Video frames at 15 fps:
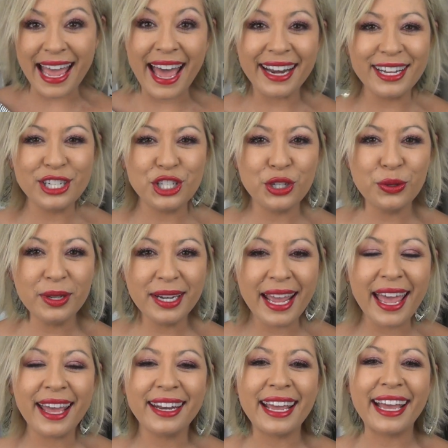added to it,
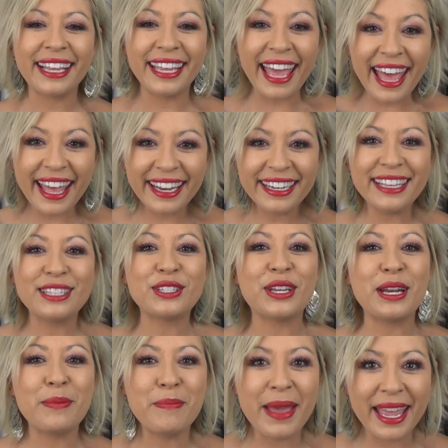and again, it's
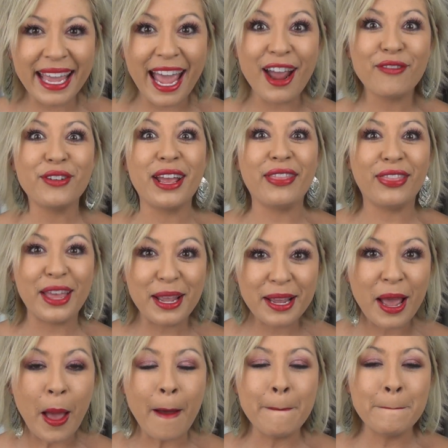gonna make
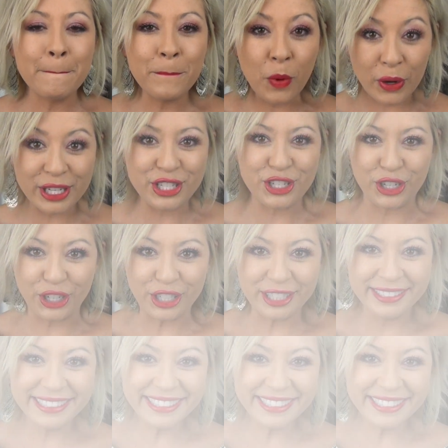everything moister.